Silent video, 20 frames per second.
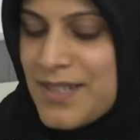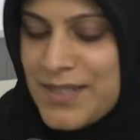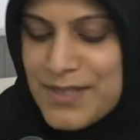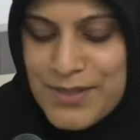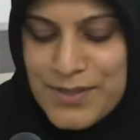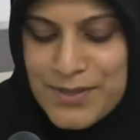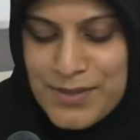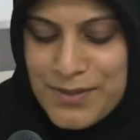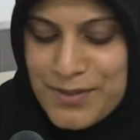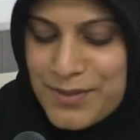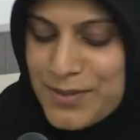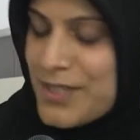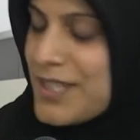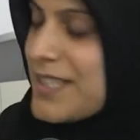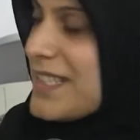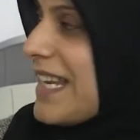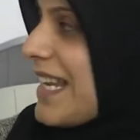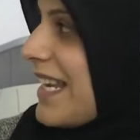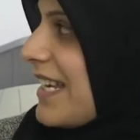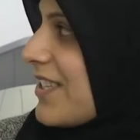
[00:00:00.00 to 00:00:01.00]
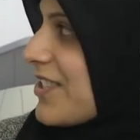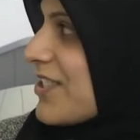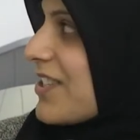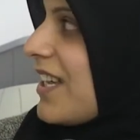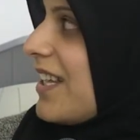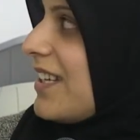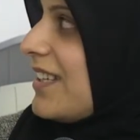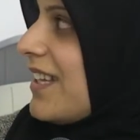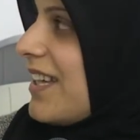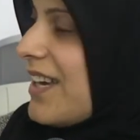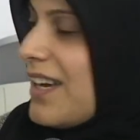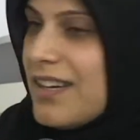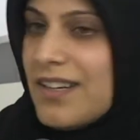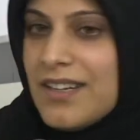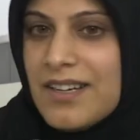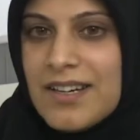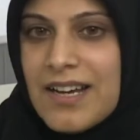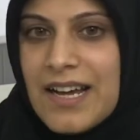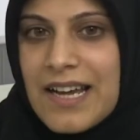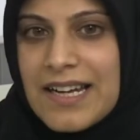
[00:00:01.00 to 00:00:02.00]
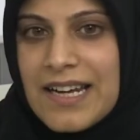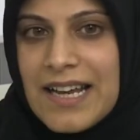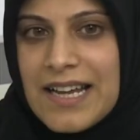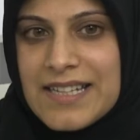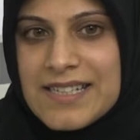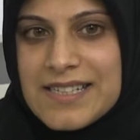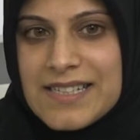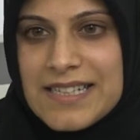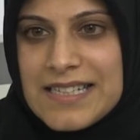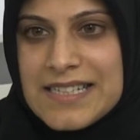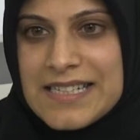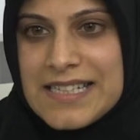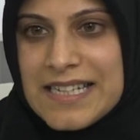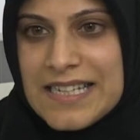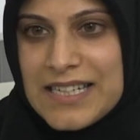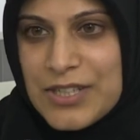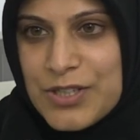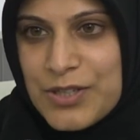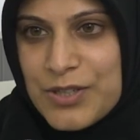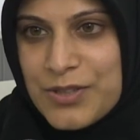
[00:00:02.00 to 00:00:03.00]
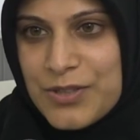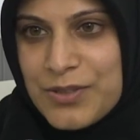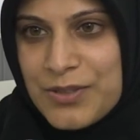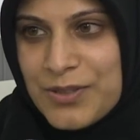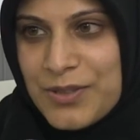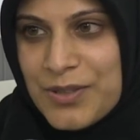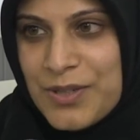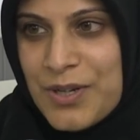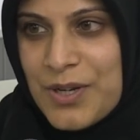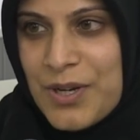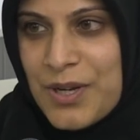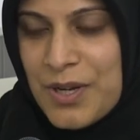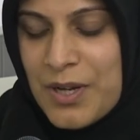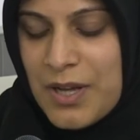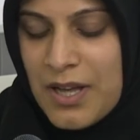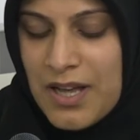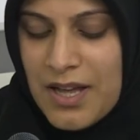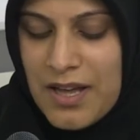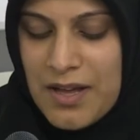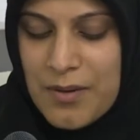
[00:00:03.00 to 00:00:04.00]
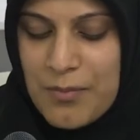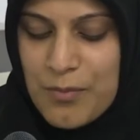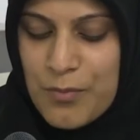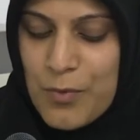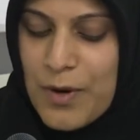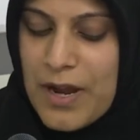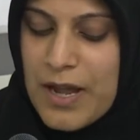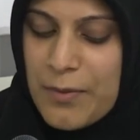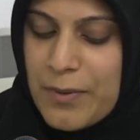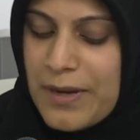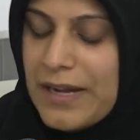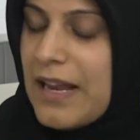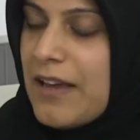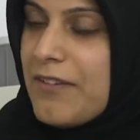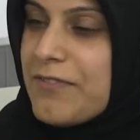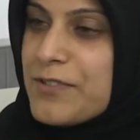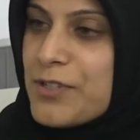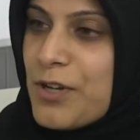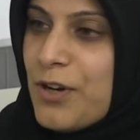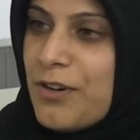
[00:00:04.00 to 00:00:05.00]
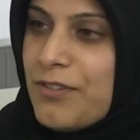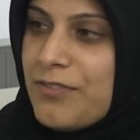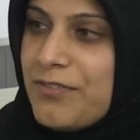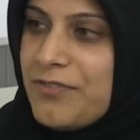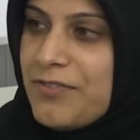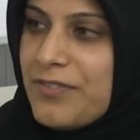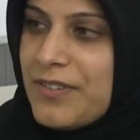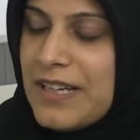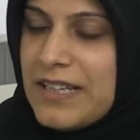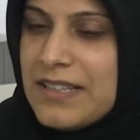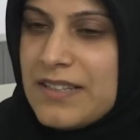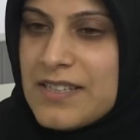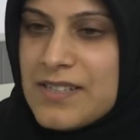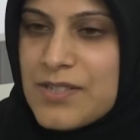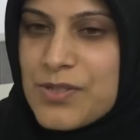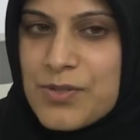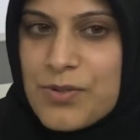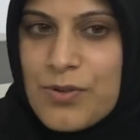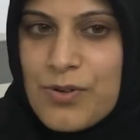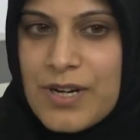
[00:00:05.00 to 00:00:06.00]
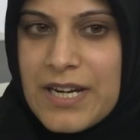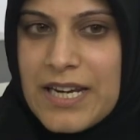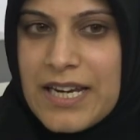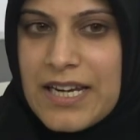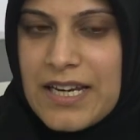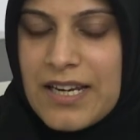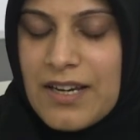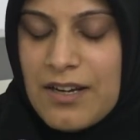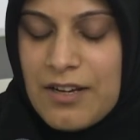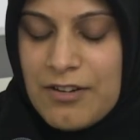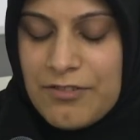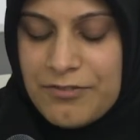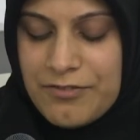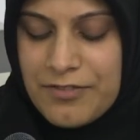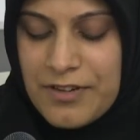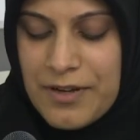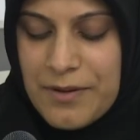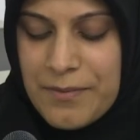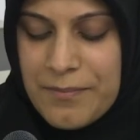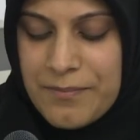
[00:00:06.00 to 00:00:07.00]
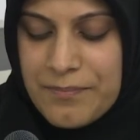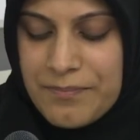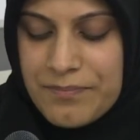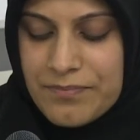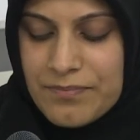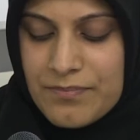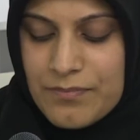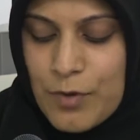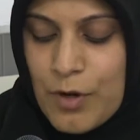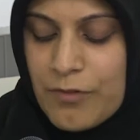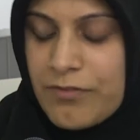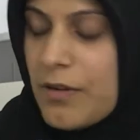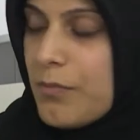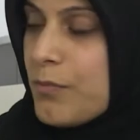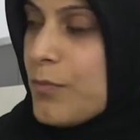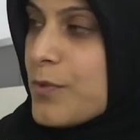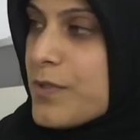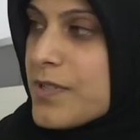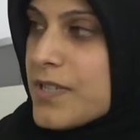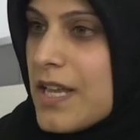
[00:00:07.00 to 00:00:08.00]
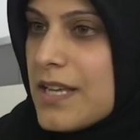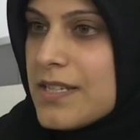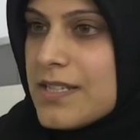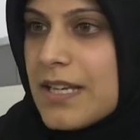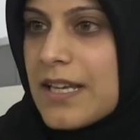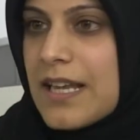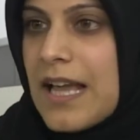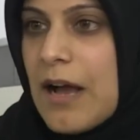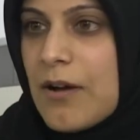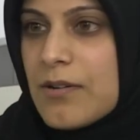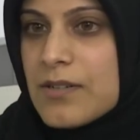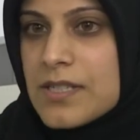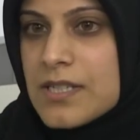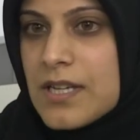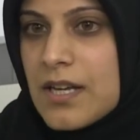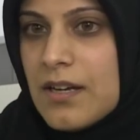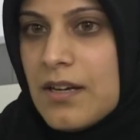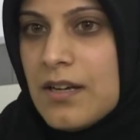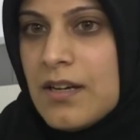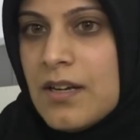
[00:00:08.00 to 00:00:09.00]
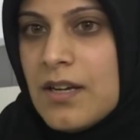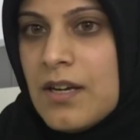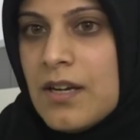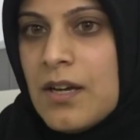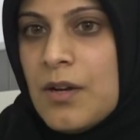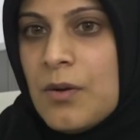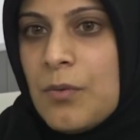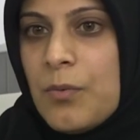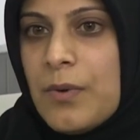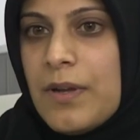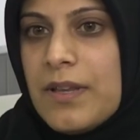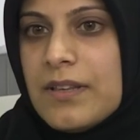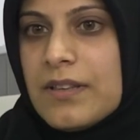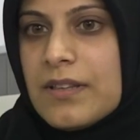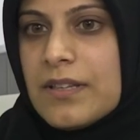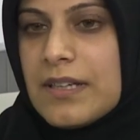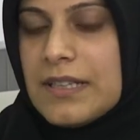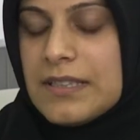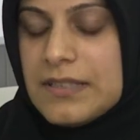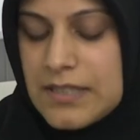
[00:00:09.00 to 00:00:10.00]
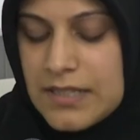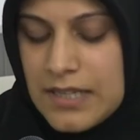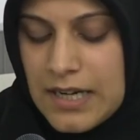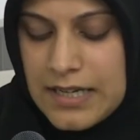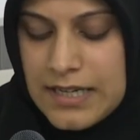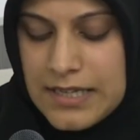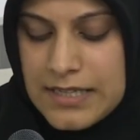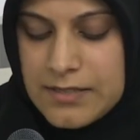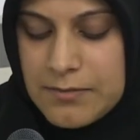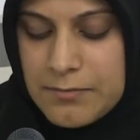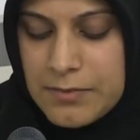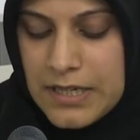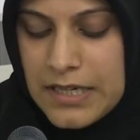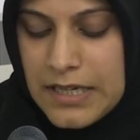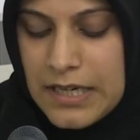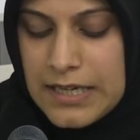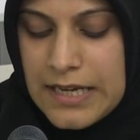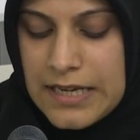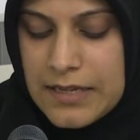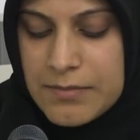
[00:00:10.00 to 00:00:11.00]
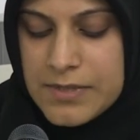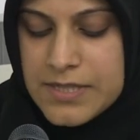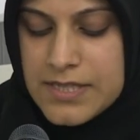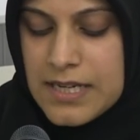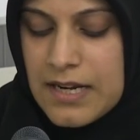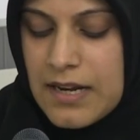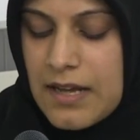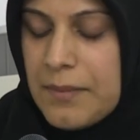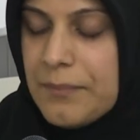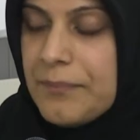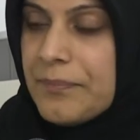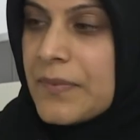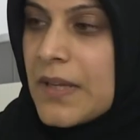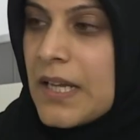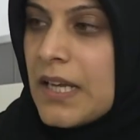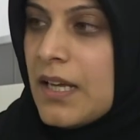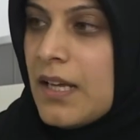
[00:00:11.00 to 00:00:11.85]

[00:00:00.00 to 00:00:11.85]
So today, inshallah, I'd like to continue where we left off in the story of Prophet Musa's encounter with Khidr alayhi salam.